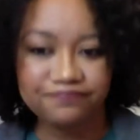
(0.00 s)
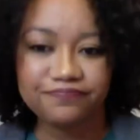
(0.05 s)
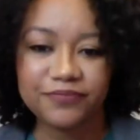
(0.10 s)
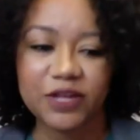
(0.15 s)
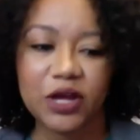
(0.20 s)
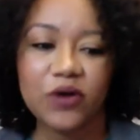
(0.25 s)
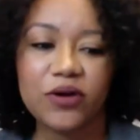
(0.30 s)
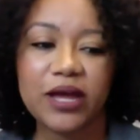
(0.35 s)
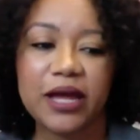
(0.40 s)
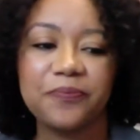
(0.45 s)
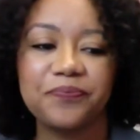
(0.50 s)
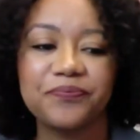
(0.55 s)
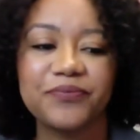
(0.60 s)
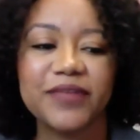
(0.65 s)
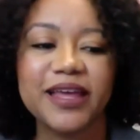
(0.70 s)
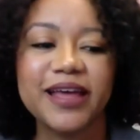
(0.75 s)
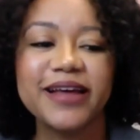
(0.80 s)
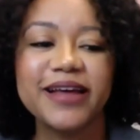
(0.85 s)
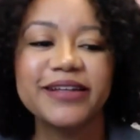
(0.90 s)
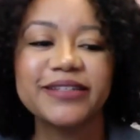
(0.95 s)
Okay,
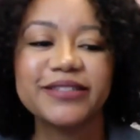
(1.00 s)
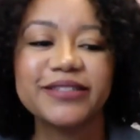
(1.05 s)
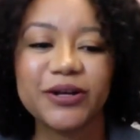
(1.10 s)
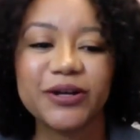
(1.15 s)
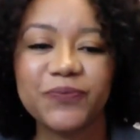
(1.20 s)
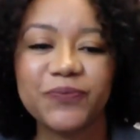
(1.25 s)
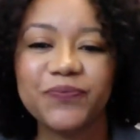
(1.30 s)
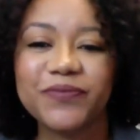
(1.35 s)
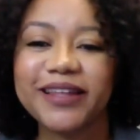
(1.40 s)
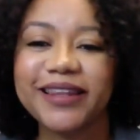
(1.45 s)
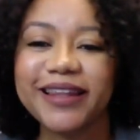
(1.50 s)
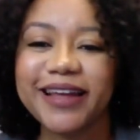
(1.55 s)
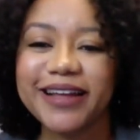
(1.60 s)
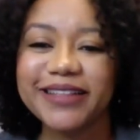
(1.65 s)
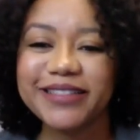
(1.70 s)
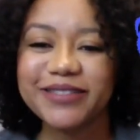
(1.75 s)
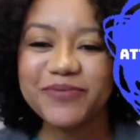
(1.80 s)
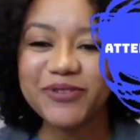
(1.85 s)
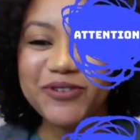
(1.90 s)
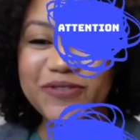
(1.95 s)
so
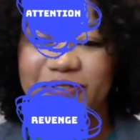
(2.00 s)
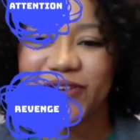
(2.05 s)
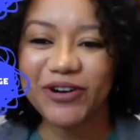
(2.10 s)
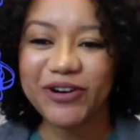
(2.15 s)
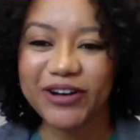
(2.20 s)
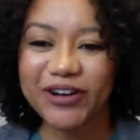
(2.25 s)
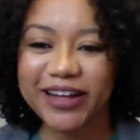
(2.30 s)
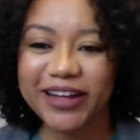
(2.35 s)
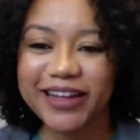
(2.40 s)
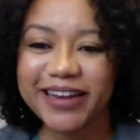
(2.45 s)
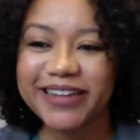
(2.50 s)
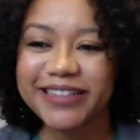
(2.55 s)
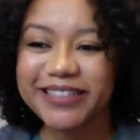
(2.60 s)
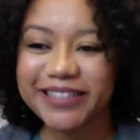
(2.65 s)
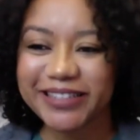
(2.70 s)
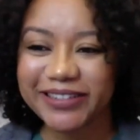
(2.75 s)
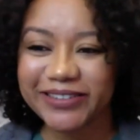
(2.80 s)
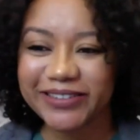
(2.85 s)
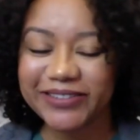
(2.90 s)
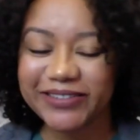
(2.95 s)
let's move on
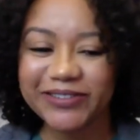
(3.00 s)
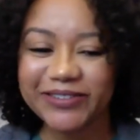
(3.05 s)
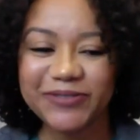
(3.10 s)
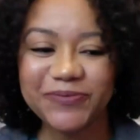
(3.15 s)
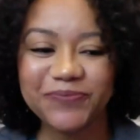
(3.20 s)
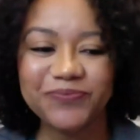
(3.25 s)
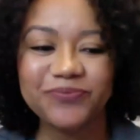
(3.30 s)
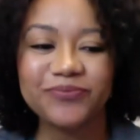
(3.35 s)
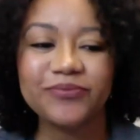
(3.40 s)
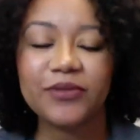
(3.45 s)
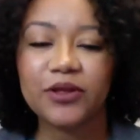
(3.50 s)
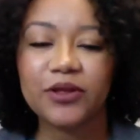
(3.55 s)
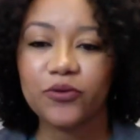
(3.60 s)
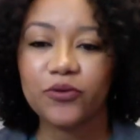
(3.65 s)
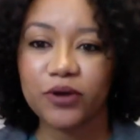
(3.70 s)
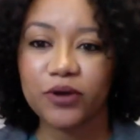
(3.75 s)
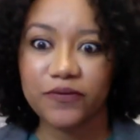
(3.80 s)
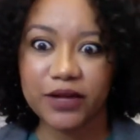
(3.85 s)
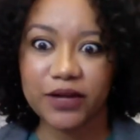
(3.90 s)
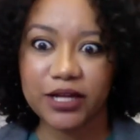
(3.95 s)
to
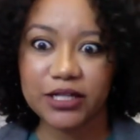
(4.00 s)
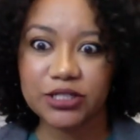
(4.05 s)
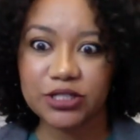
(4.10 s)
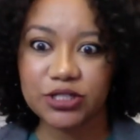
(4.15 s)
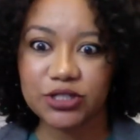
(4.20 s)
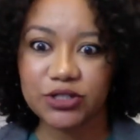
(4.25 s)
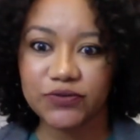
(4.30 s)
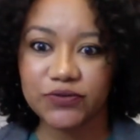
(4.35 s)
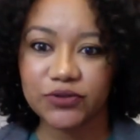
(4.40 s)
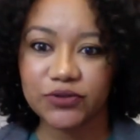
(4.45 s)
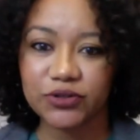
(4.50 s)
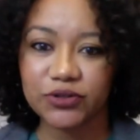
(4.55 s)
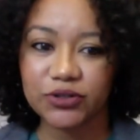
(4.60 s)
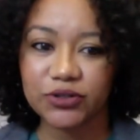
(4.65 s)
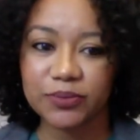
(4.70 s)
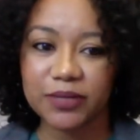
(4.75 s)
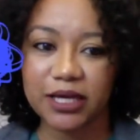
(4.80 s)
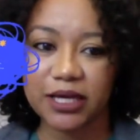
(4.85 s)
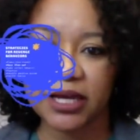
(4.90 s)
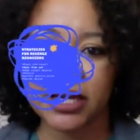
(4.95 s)
revengeful
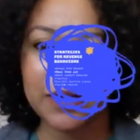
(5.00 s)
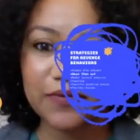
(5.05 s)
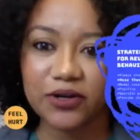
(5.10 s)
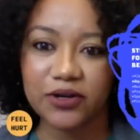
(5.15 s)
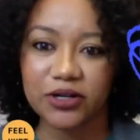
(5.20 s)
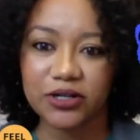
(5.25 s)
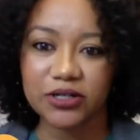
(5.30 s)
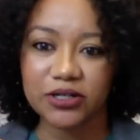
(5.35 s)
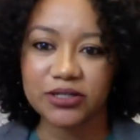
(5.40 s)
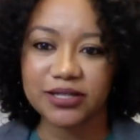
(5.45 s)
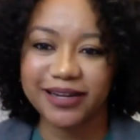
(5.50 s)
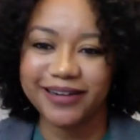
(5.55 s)
behaviors.